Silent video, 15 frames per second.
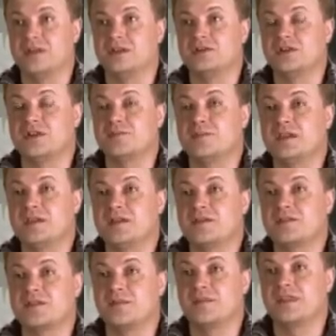Just because
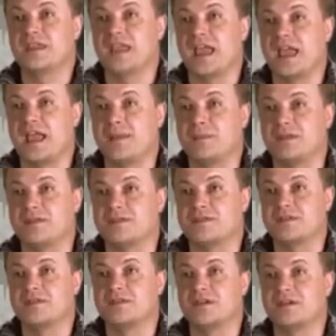something happens
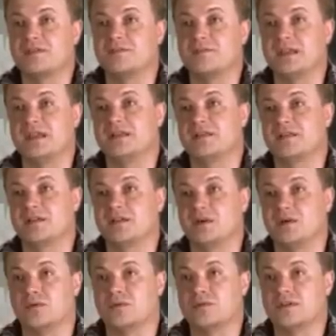doesn't mean it's a
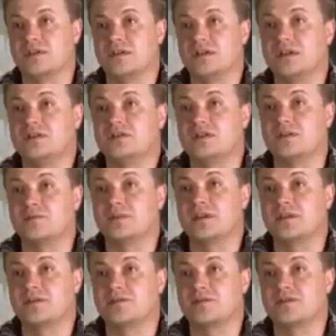ghost. Just
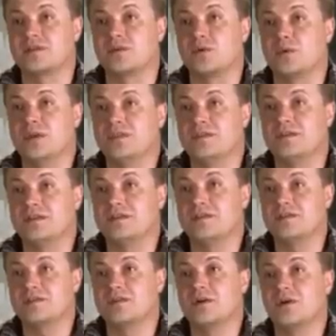because there's a
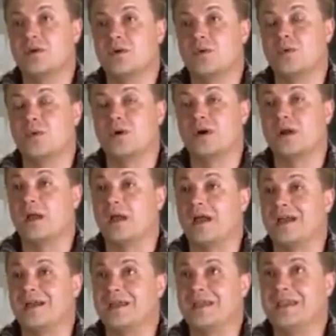coincidence or
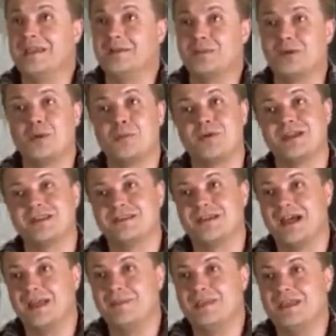inappropriate
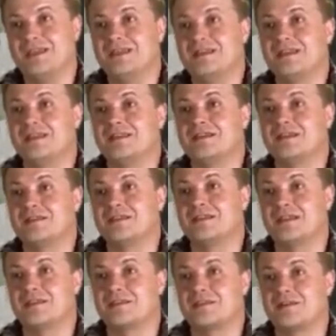timing doesn't
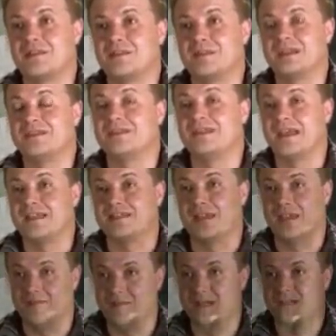necessarily mean that's
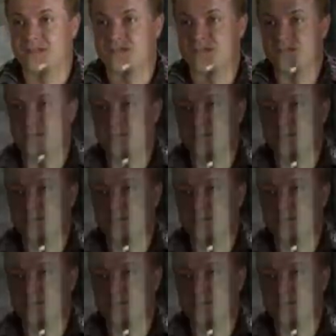evidence.